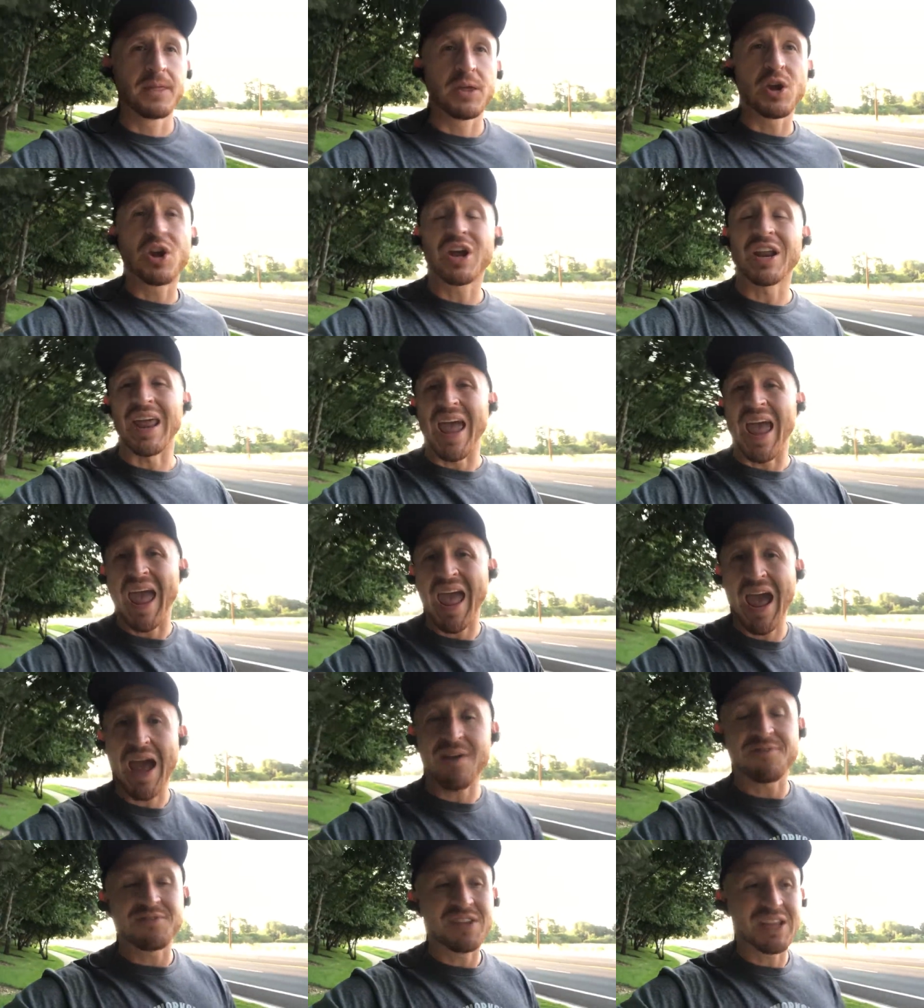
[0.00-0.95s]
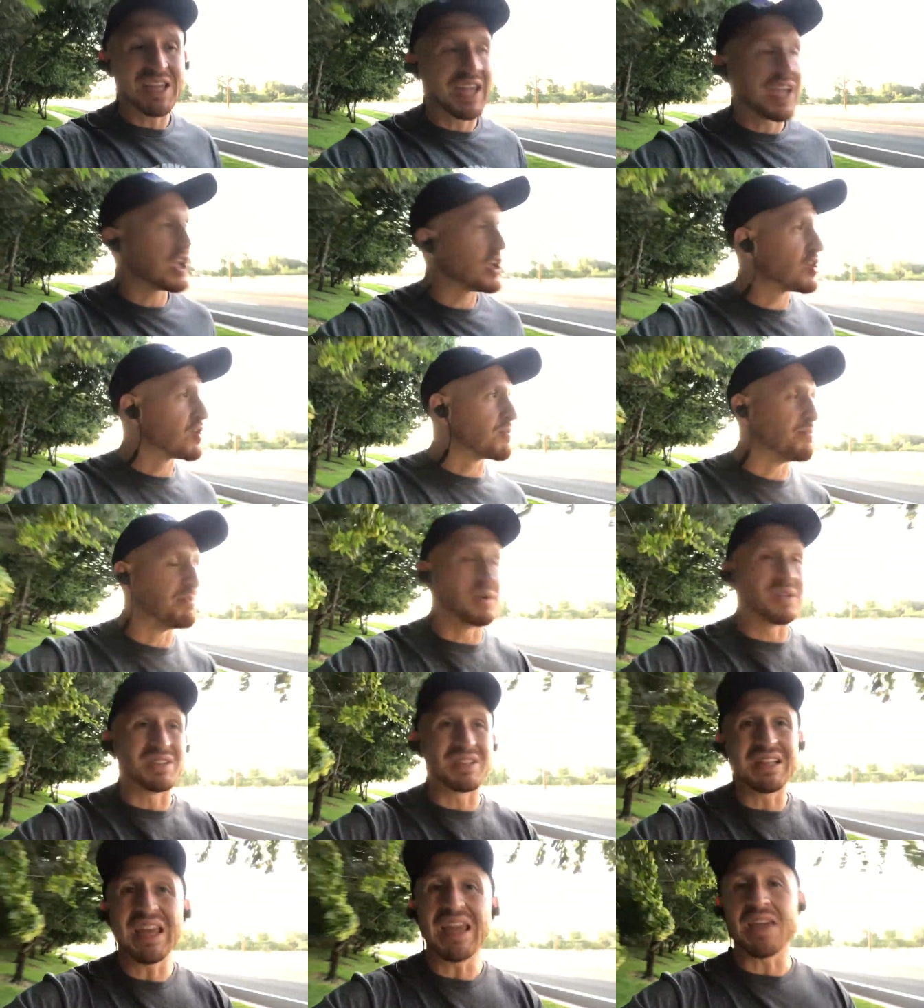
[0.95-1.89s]
you're going to have to get your
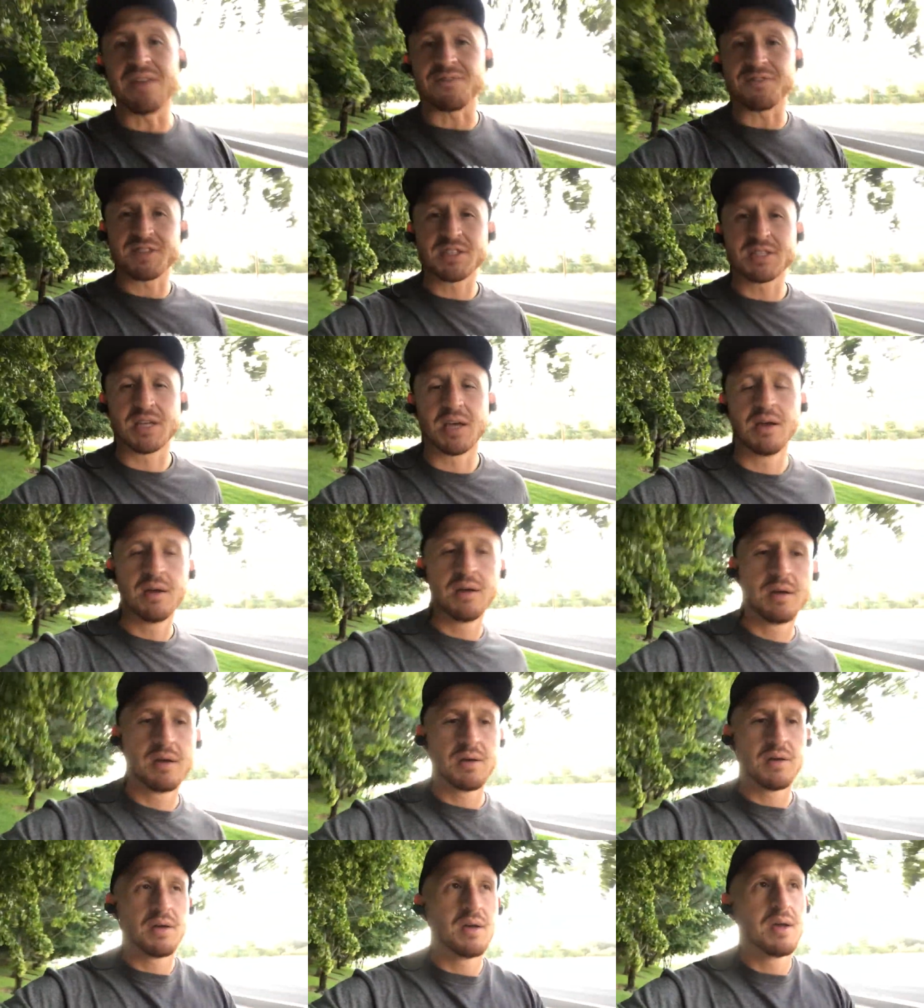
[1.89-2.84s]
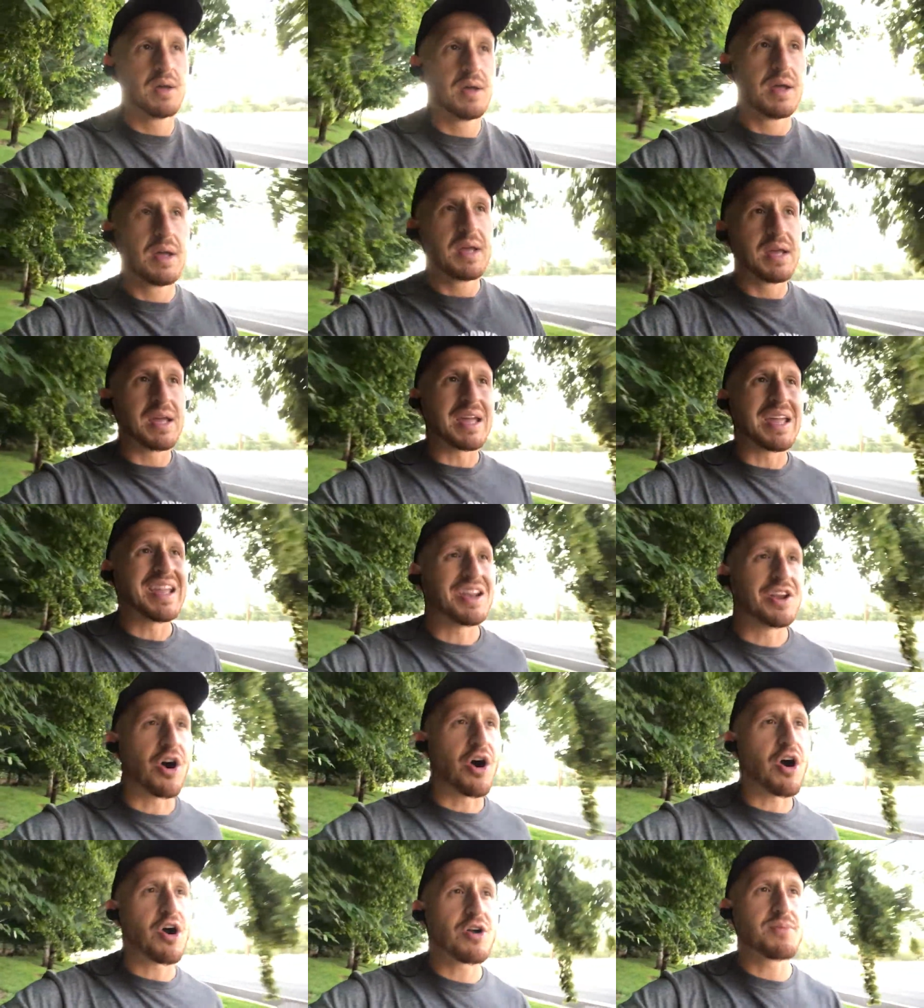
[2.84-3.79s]
beliefs in
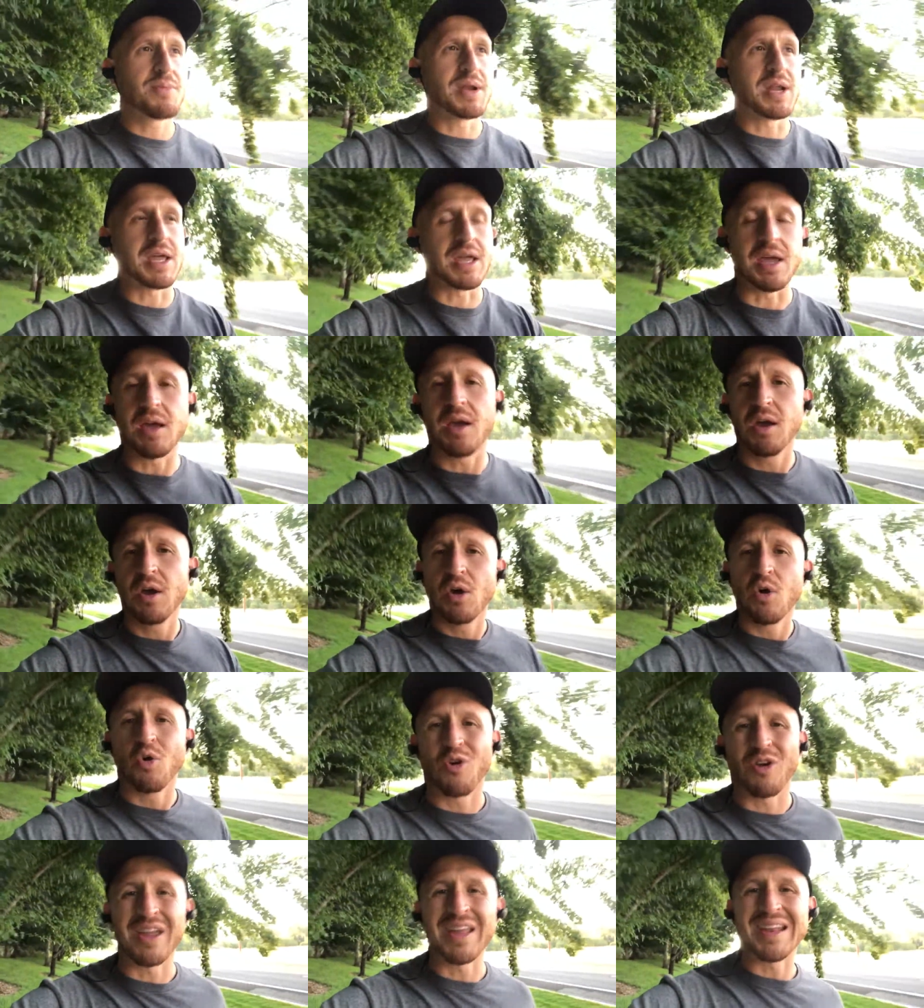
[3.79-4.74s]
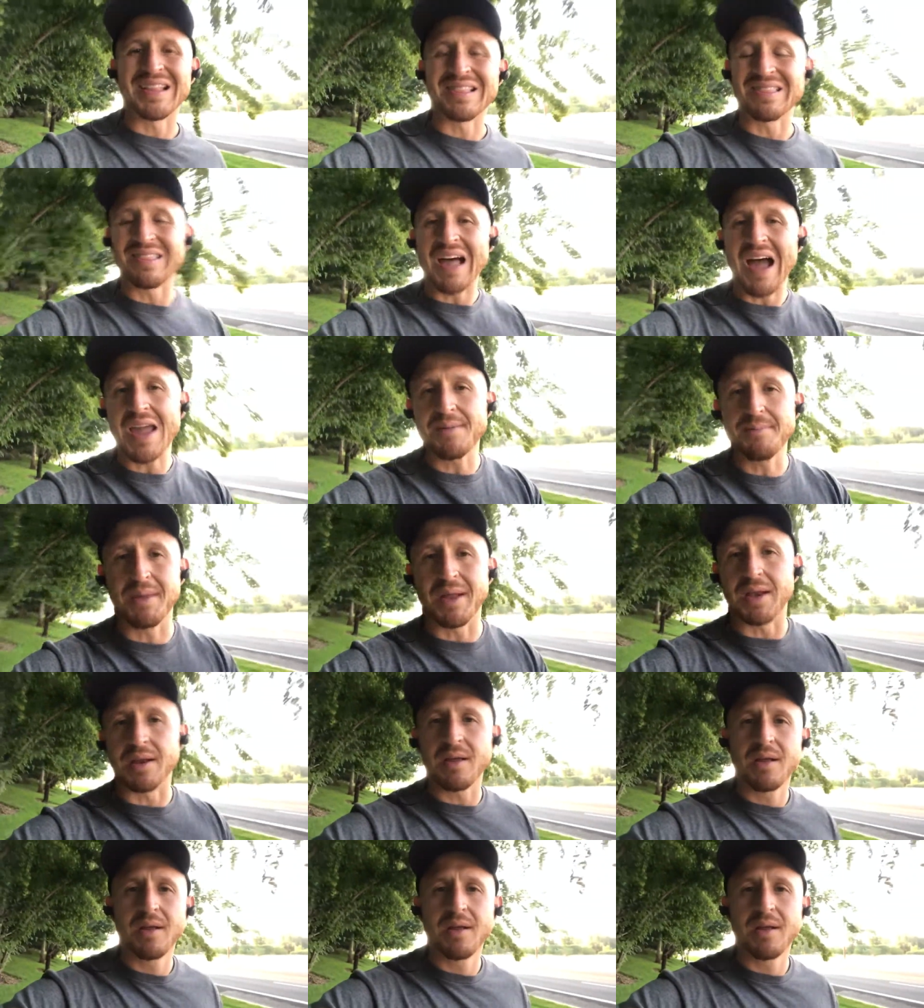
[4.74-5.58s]
harmony or in alignment